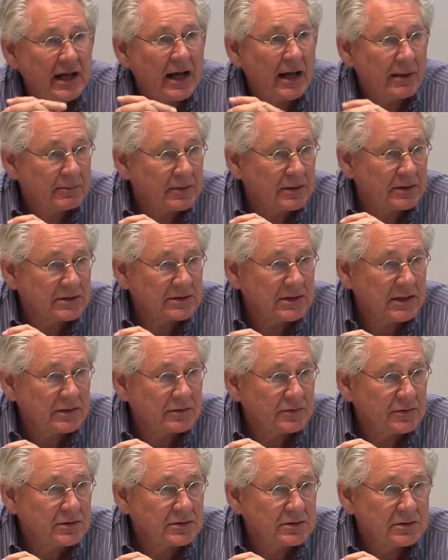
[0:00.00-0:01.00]
capitalist
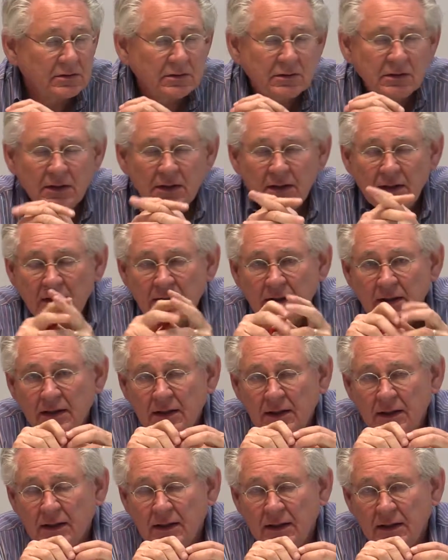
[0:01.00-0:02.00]
countries.
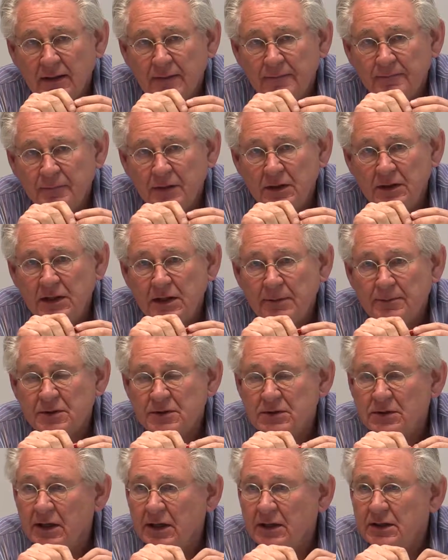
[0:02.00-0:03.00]
The
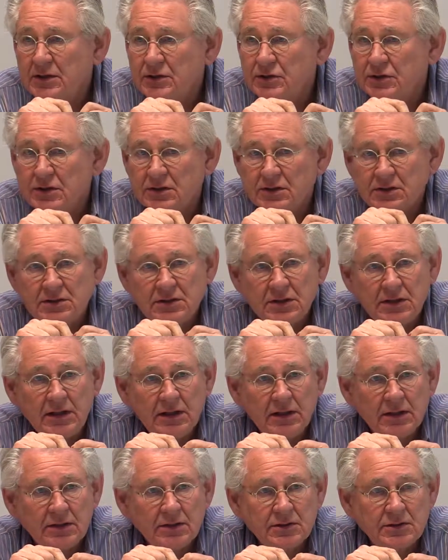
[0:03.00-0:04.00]
deepest linkages
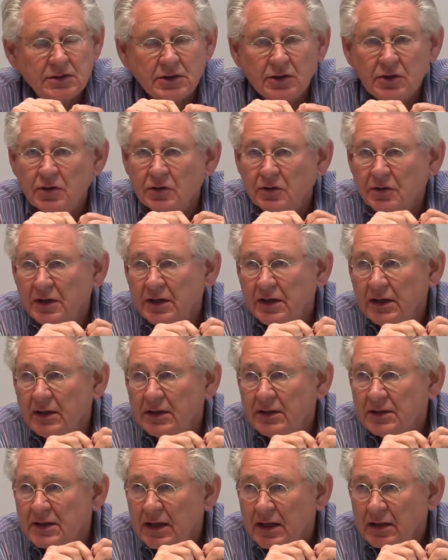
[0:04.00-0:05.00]
in security and
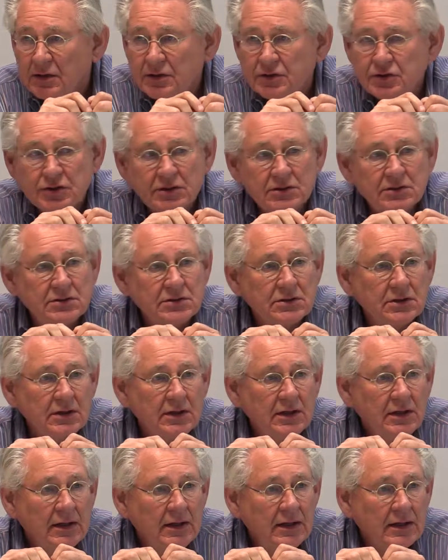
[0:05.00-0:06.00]
intelligence,
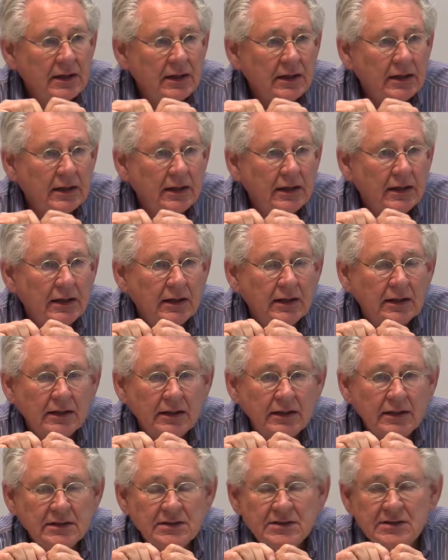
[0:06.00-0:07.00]

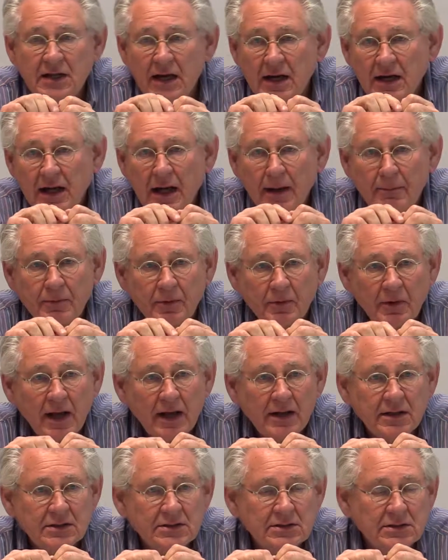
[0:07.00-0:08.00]
in state
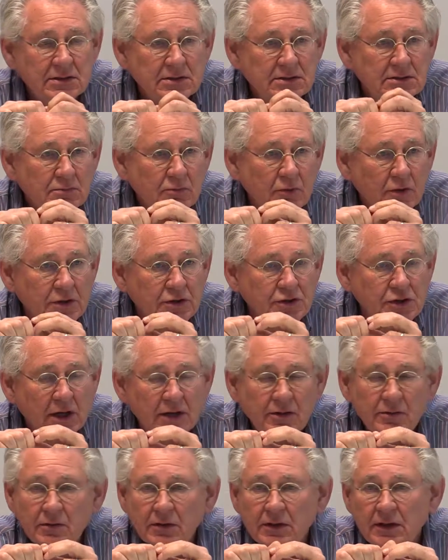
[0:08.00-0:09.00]
apparatuses more
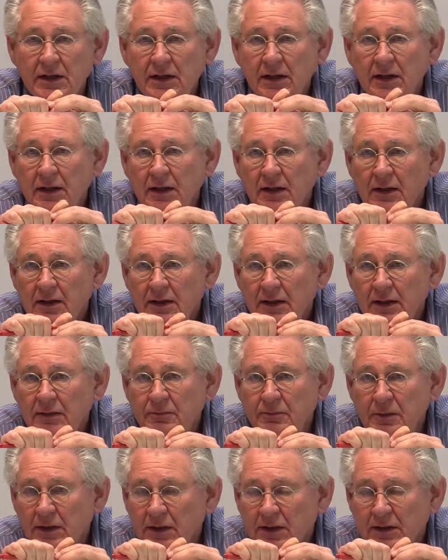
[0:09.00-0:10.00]
generally,
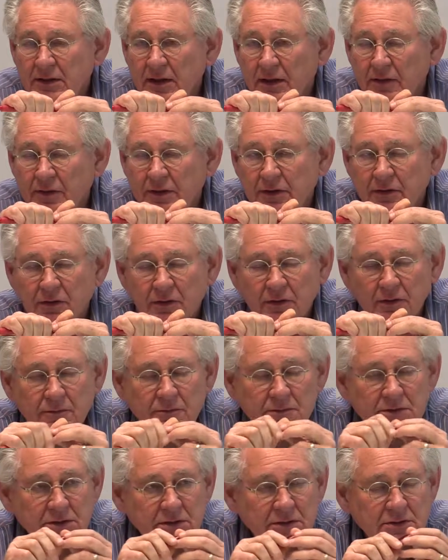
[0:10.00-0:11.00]
in military
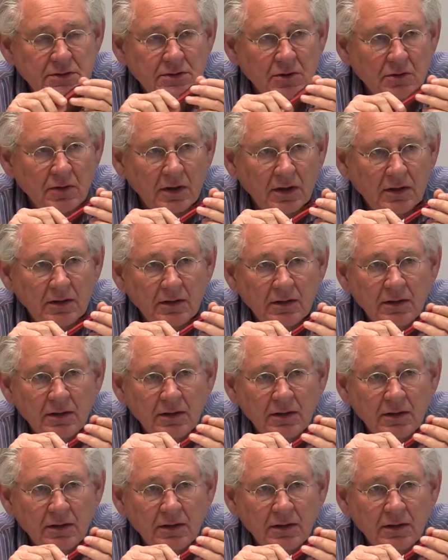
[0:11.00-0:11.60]
terms, and so on.